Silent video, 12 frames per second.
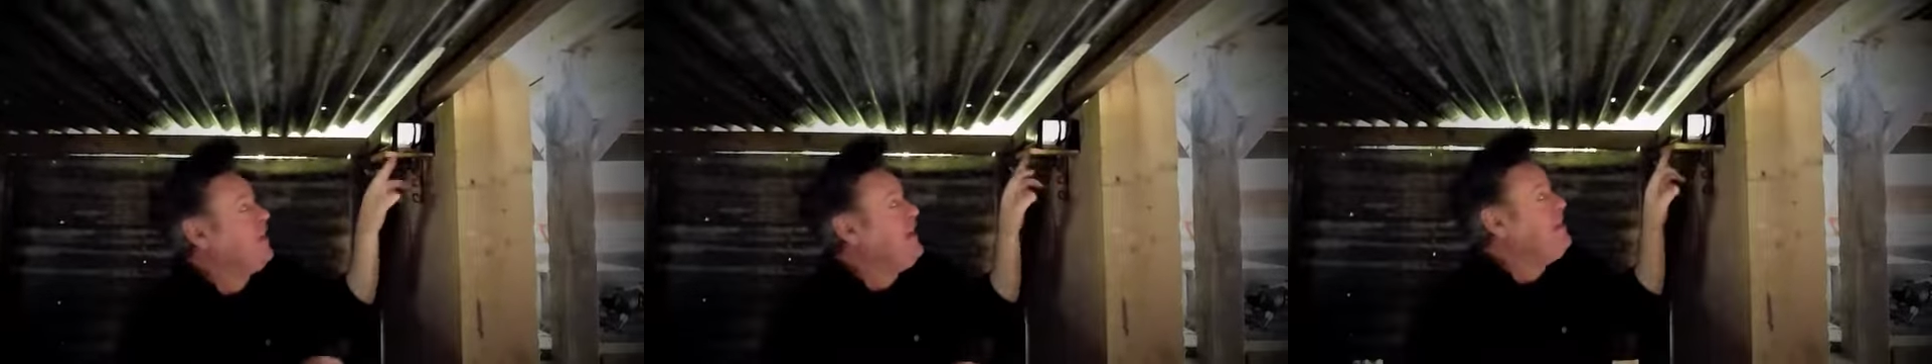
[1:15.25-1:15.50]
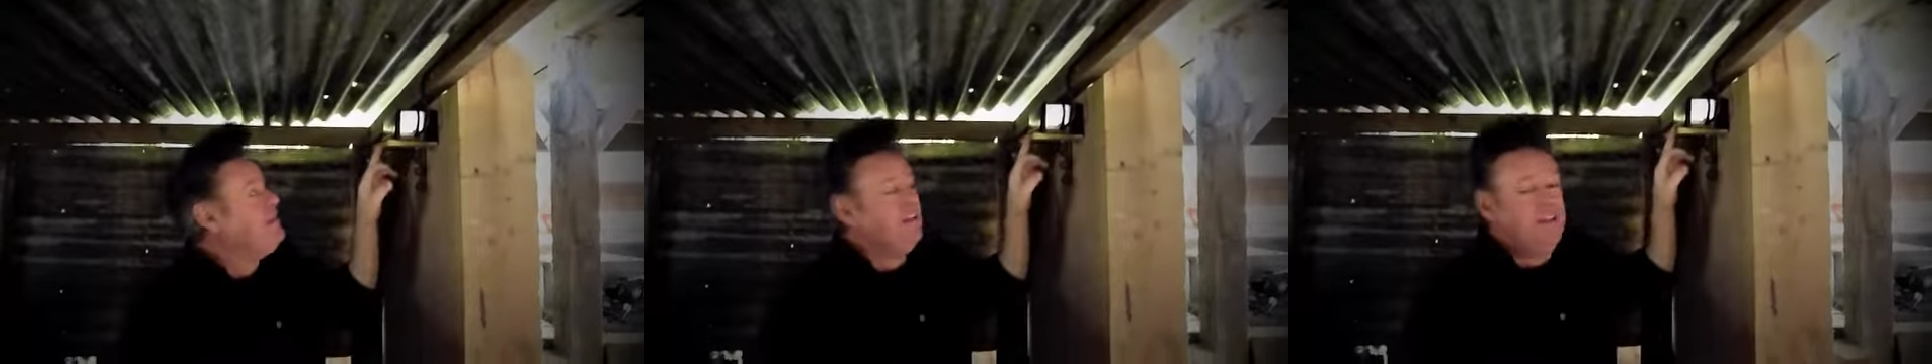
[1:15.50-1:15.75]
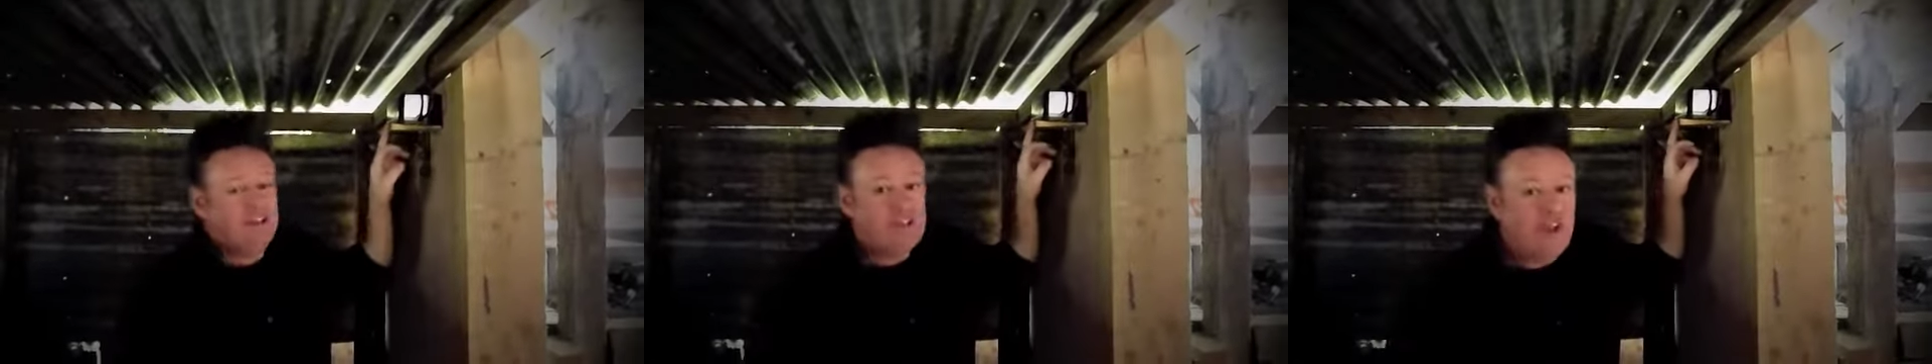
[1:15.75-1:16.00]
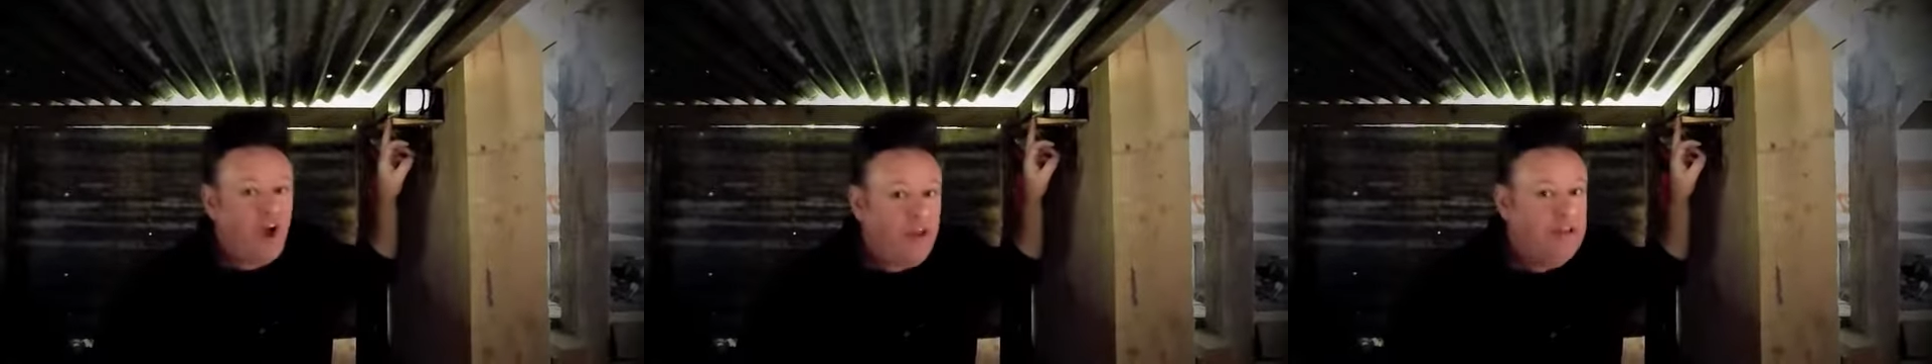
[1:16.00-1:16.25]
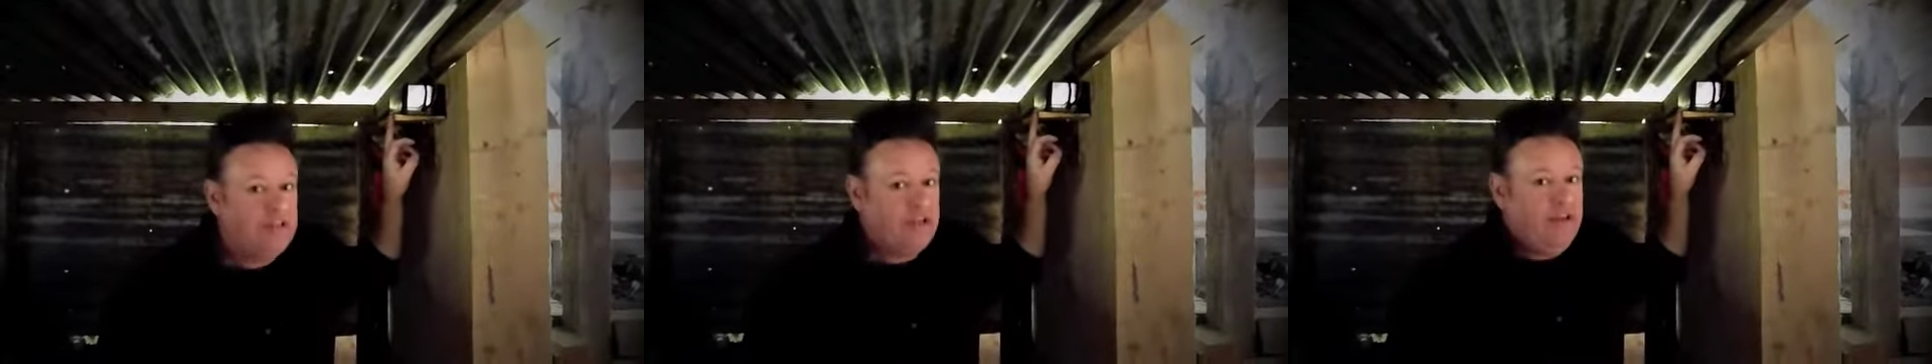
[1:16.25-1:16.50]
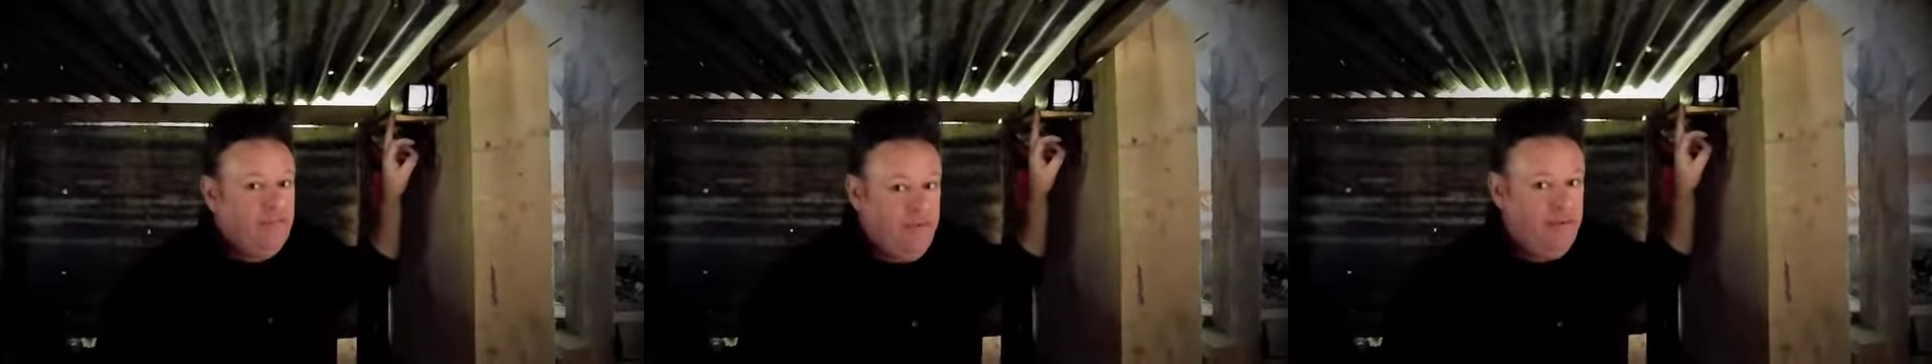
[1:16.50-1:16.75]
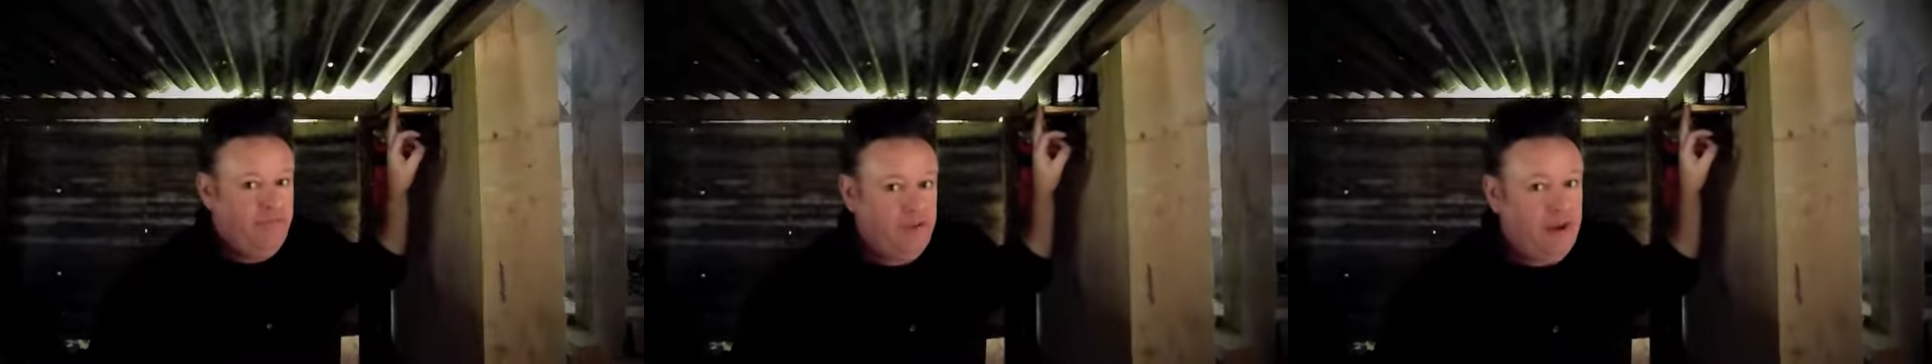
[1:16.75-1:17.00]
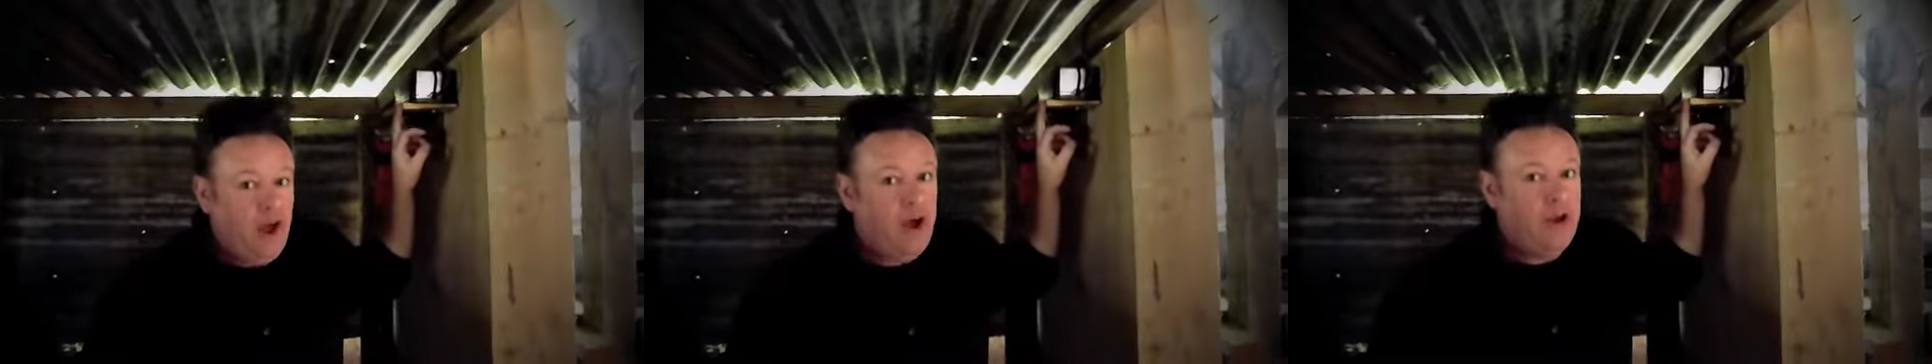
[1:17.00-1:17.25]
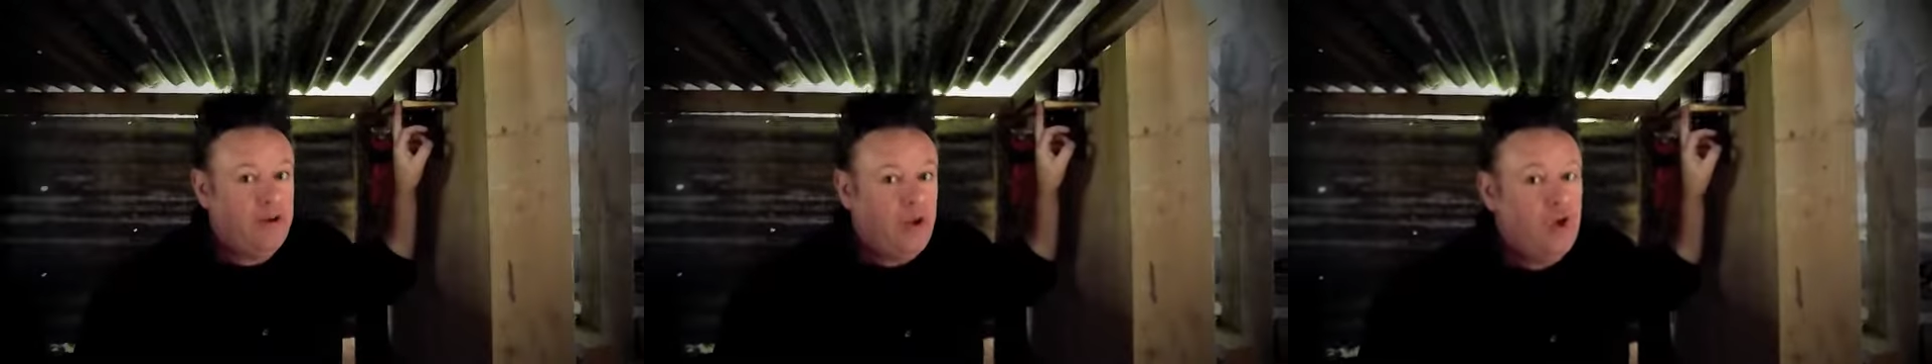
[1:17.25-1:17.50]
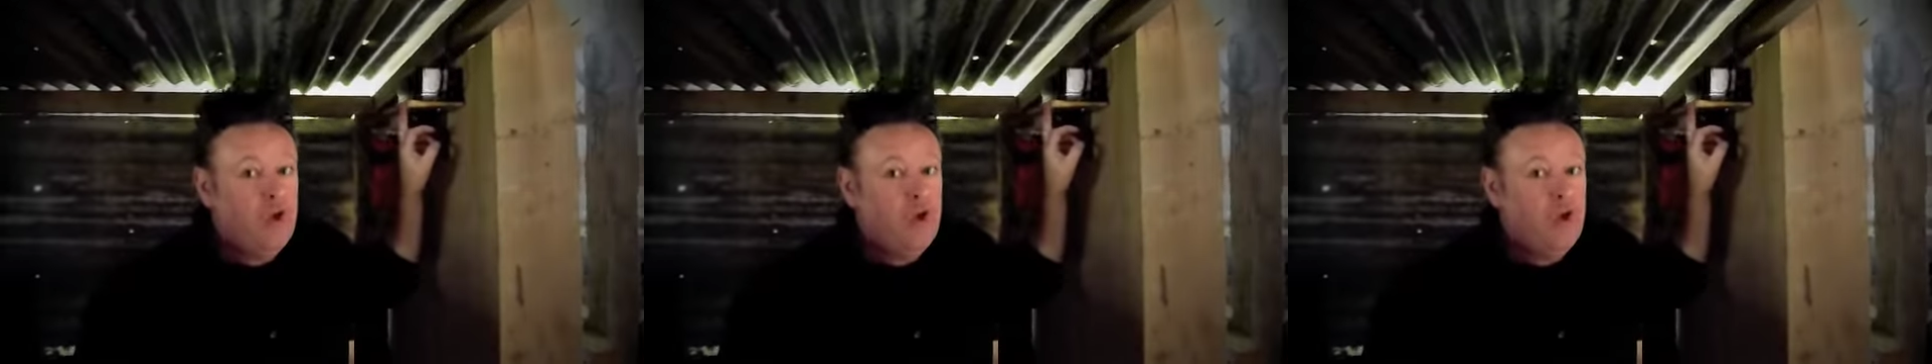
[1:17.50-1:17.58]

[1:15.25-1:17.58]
into this 1959